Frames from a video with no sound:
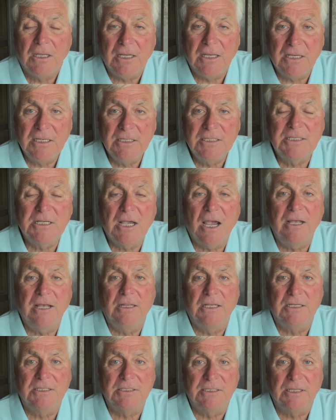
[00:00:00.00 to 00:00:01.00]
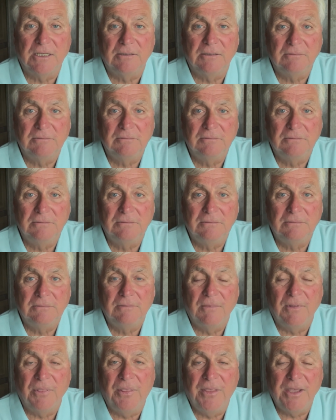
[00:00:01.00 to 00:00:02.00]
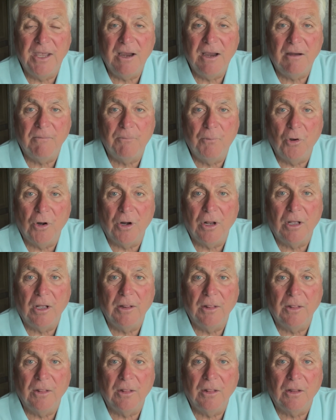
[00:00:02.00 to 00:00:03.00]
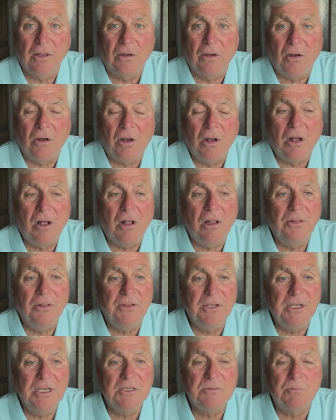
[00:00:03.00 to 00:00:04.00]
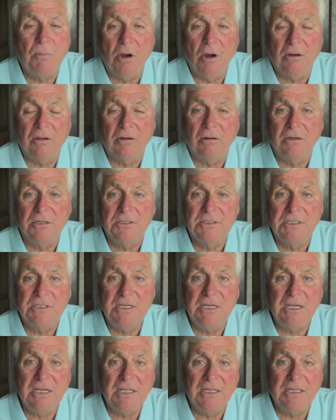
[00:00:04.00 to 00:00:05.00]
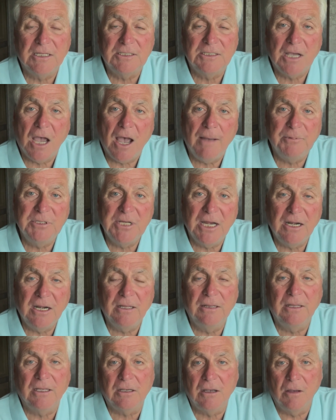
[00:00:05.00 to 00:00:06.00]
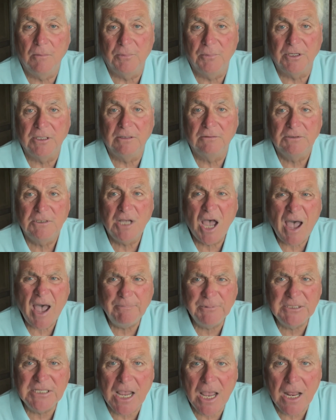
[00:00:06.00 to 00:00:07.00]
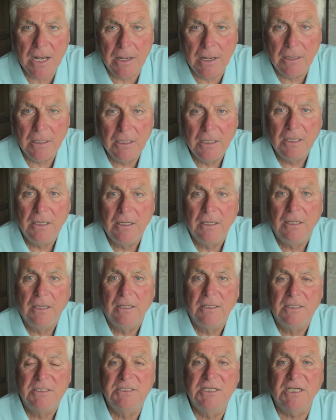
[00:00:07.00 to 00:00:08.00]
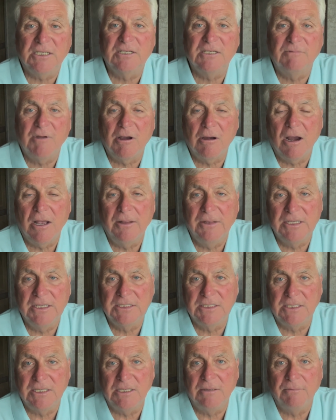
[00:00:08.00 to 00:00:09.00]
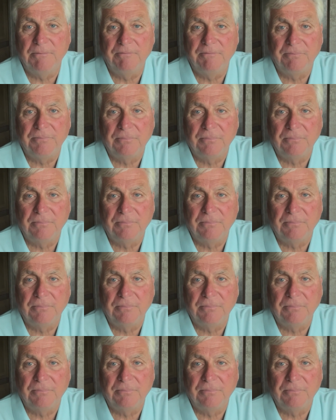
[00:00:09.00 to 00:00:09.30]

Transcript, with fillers: Inside this thing, there put all these marketers. See, in the top 10 in the company, top 10, six of are on this team.